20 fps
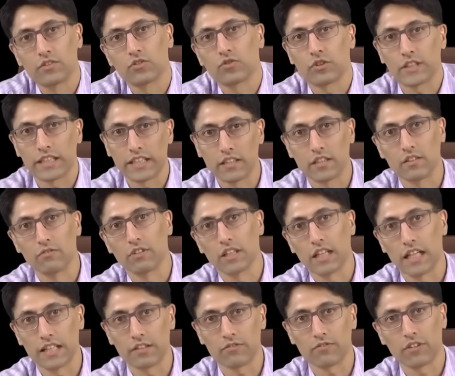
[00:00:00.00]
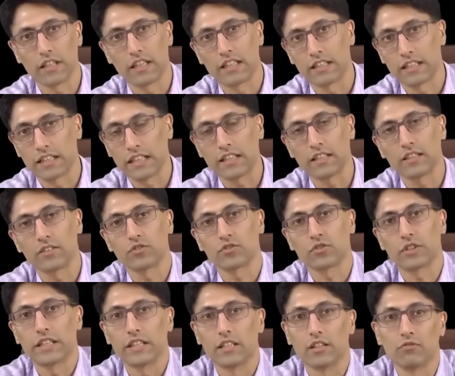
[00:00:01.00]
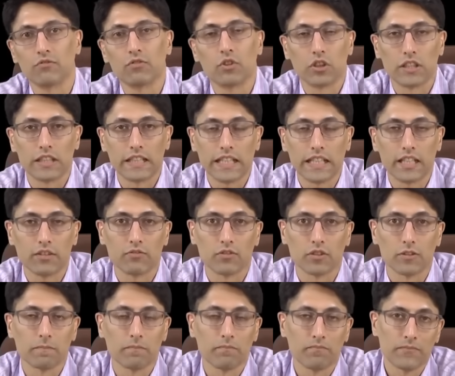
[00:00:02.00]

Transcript: tree of life and the tree of good and evil.